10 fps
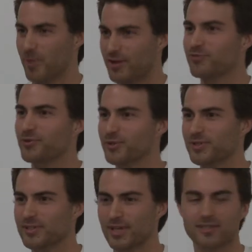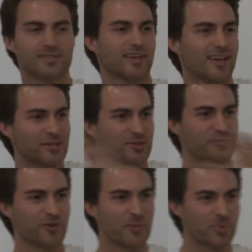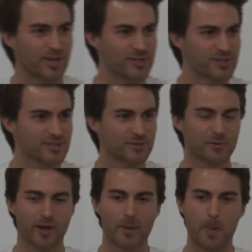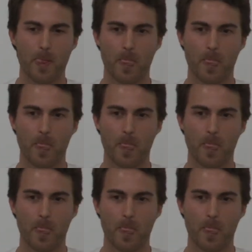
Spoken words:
metaphor these days, to the front pages, right?